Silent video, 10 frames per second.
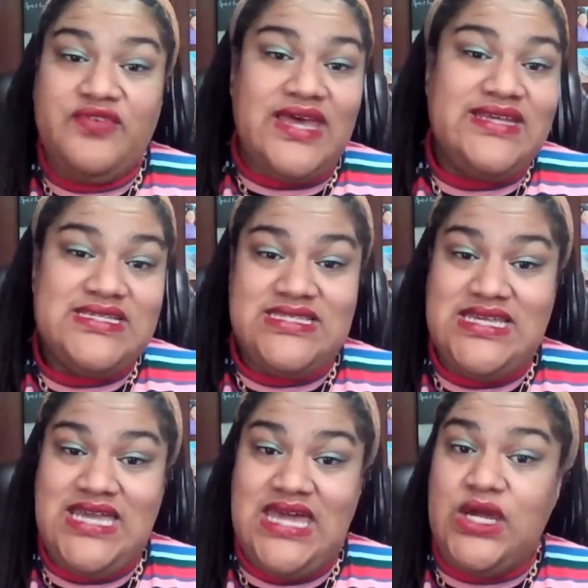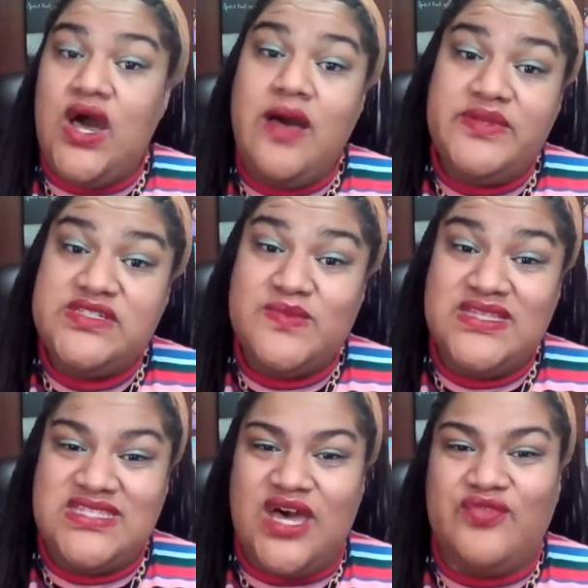legacy, and
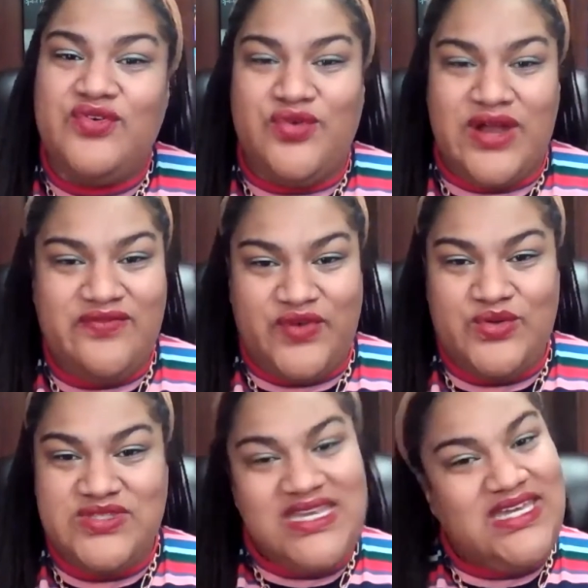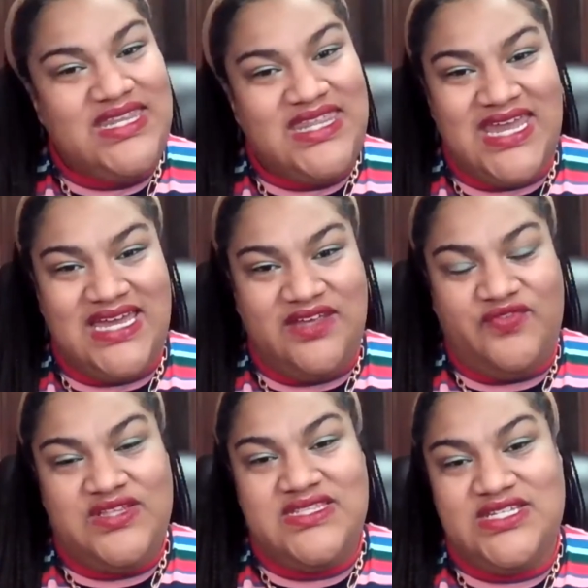accomplishments of great folks in the
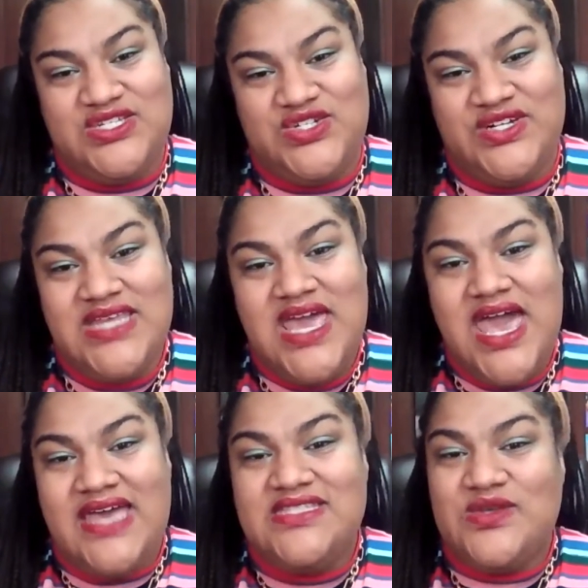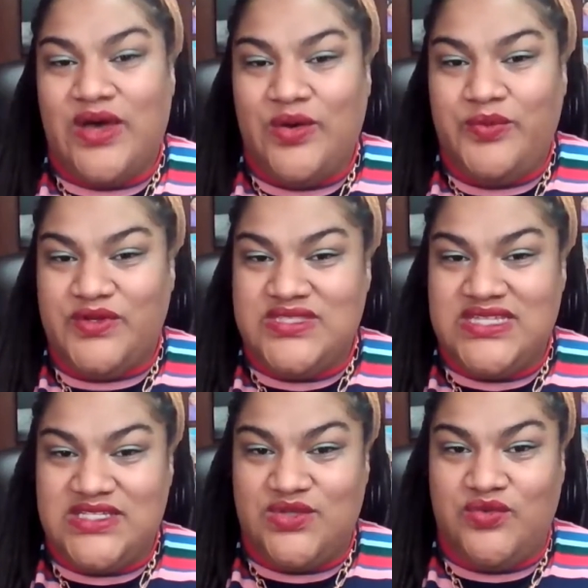95th District. And so I hope you'll
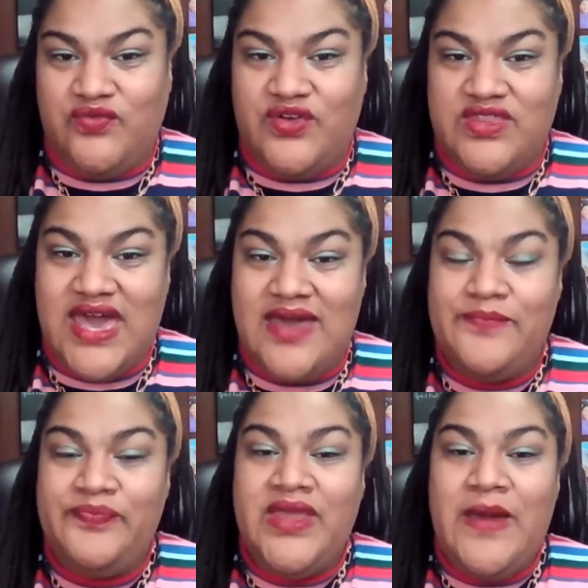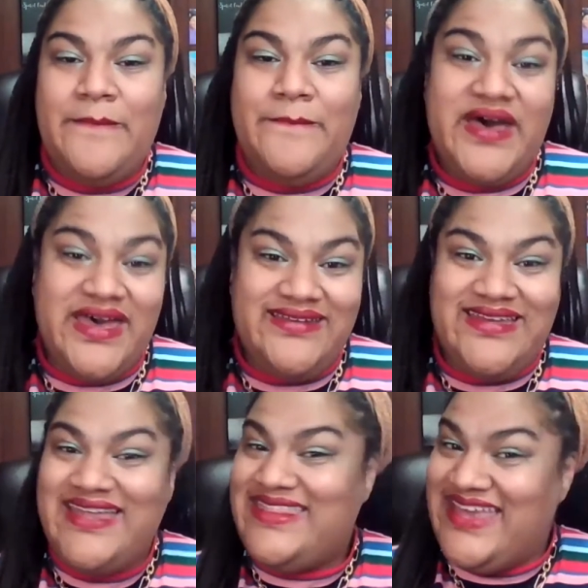stay tuned for that. But
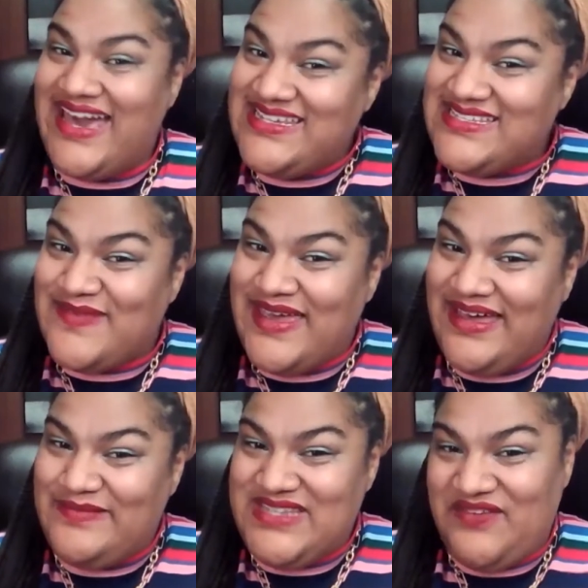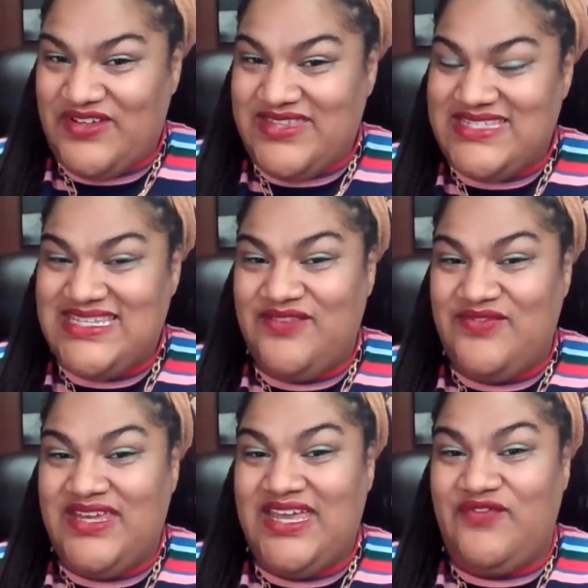that is my update for this
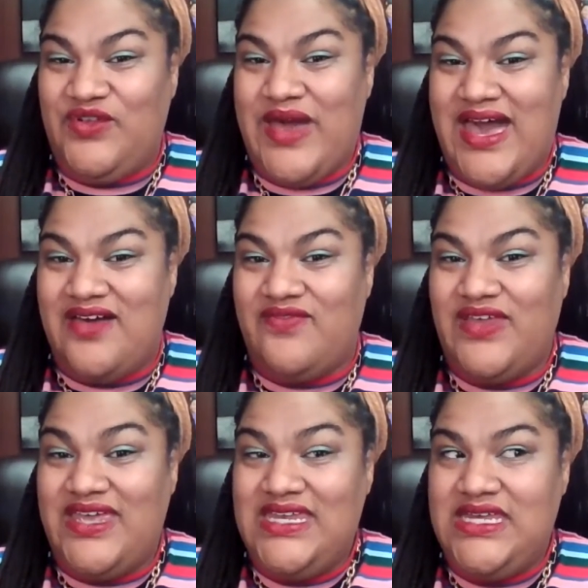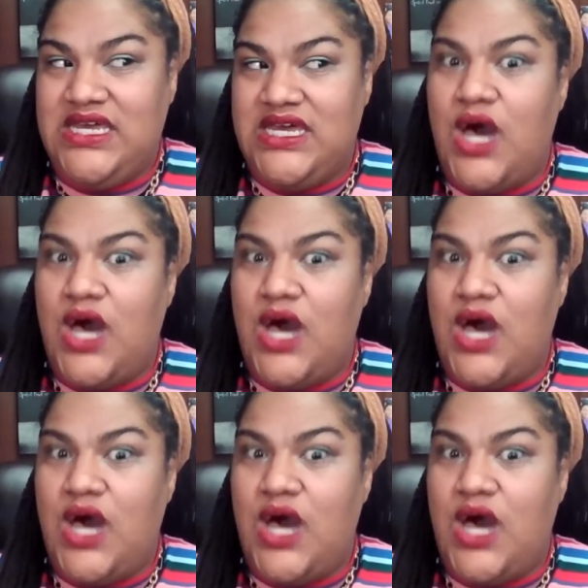evening. If you have any,